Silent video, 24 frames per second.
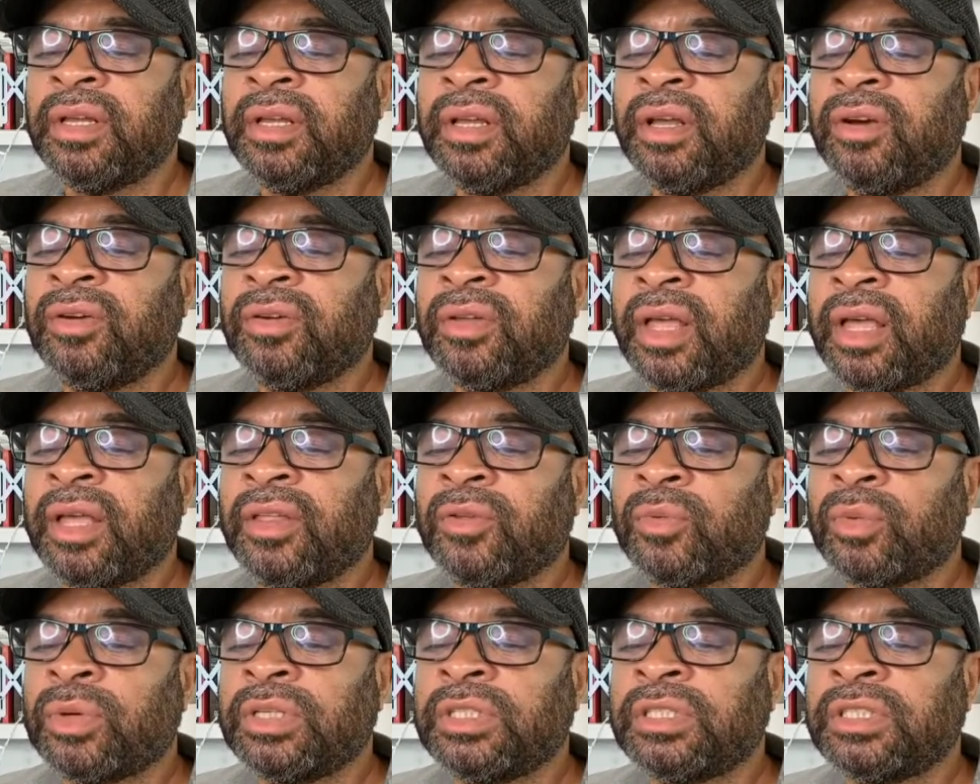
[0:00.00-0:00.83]
Okay, the
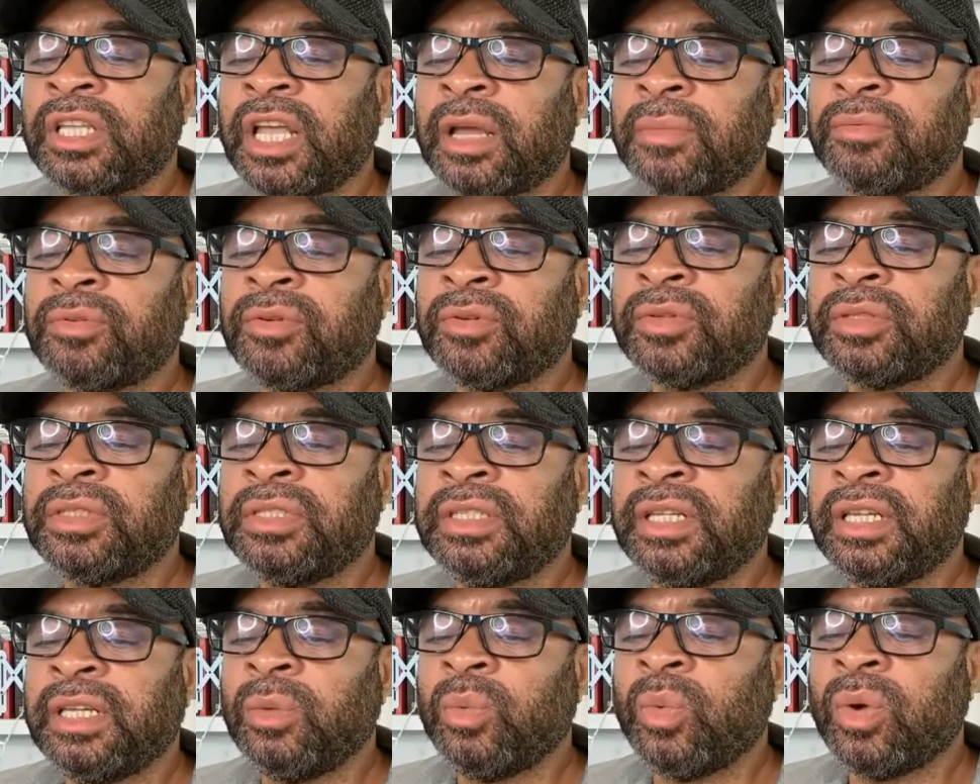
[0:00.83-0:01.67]
receptors,
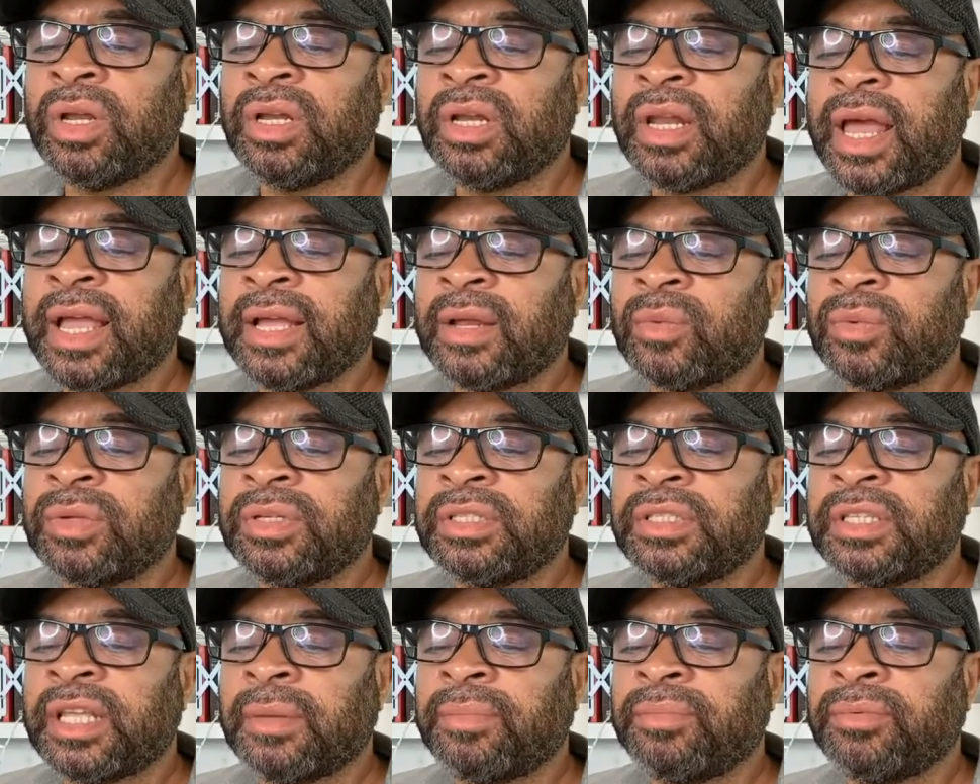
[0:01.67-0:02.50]
D1-like
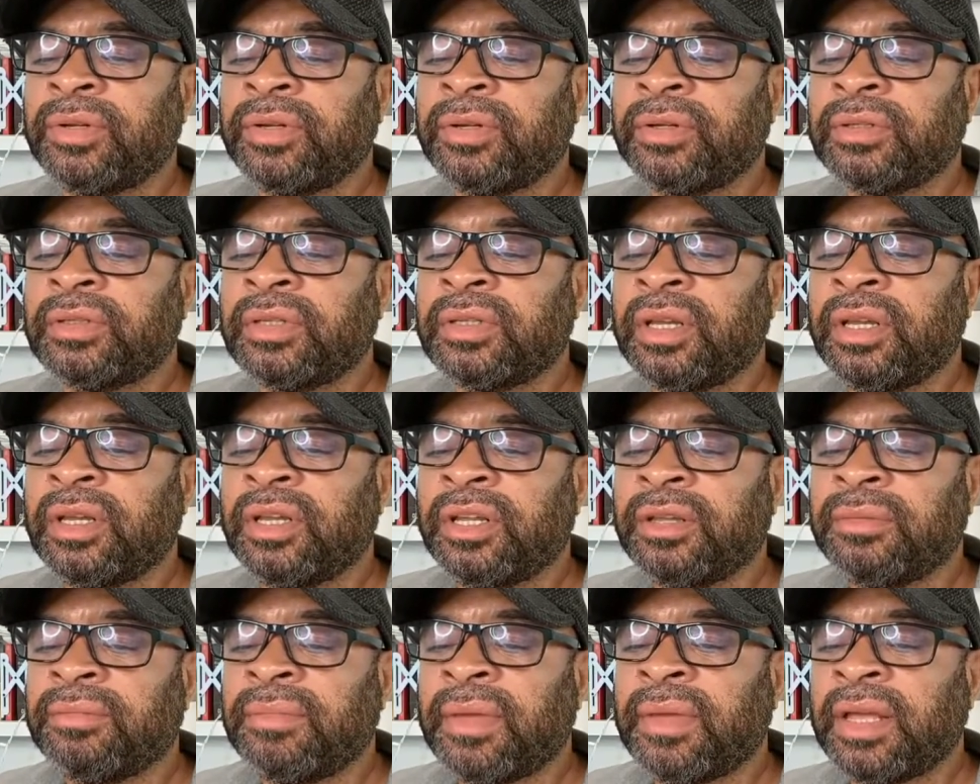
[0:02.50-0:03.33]
receptors,
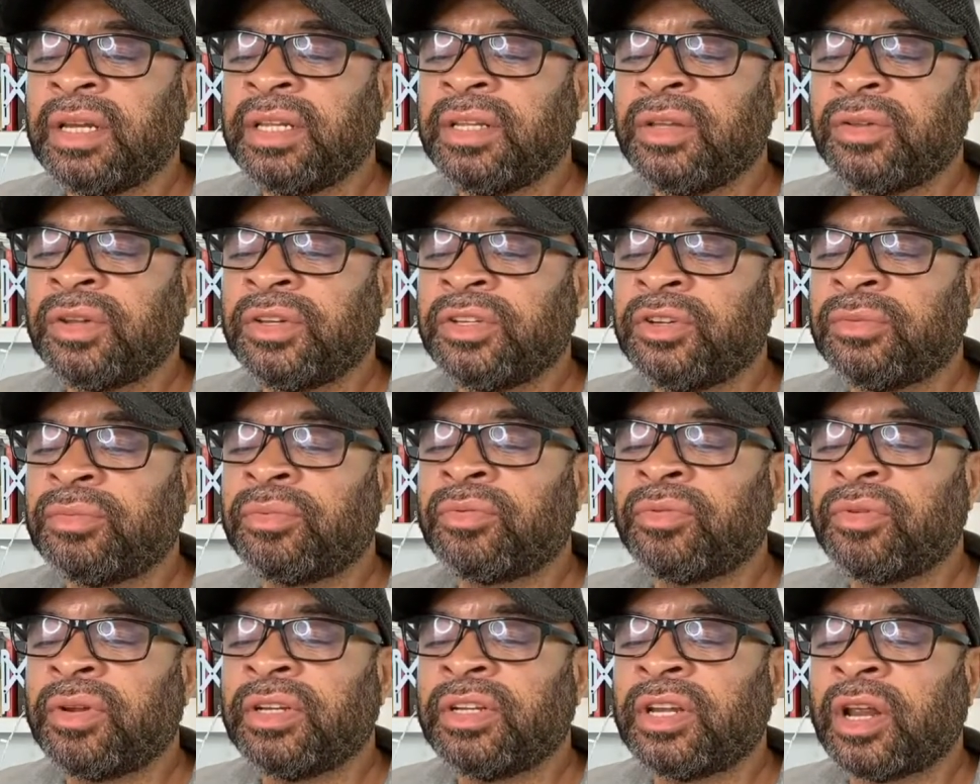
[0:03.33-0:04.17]
mainly on
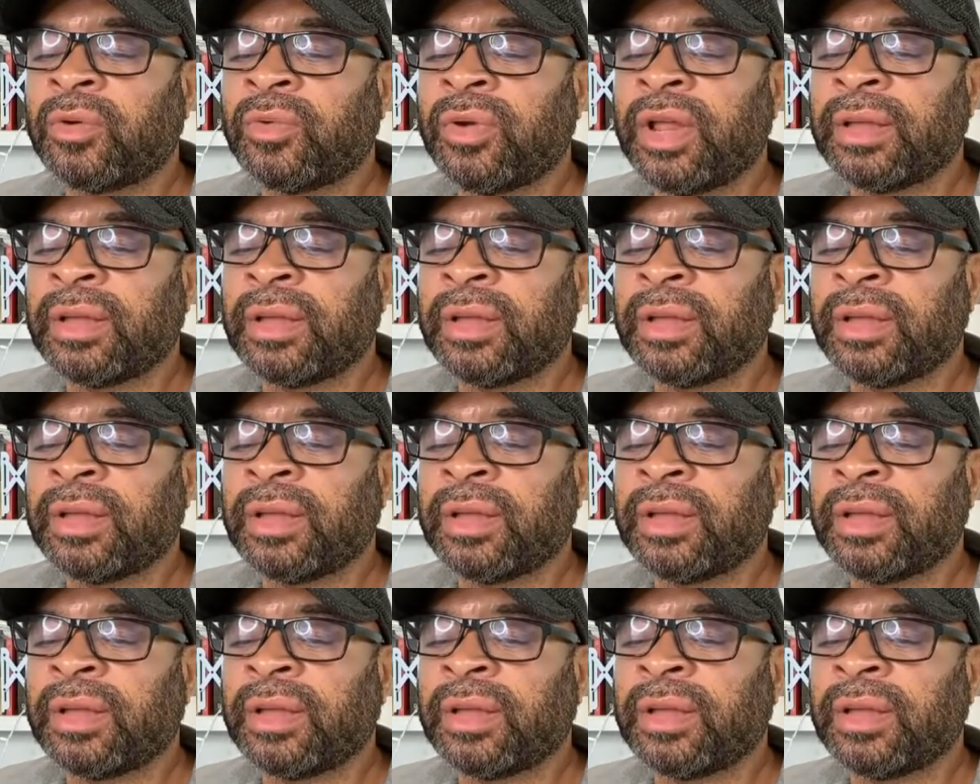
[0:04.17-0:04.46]
the direct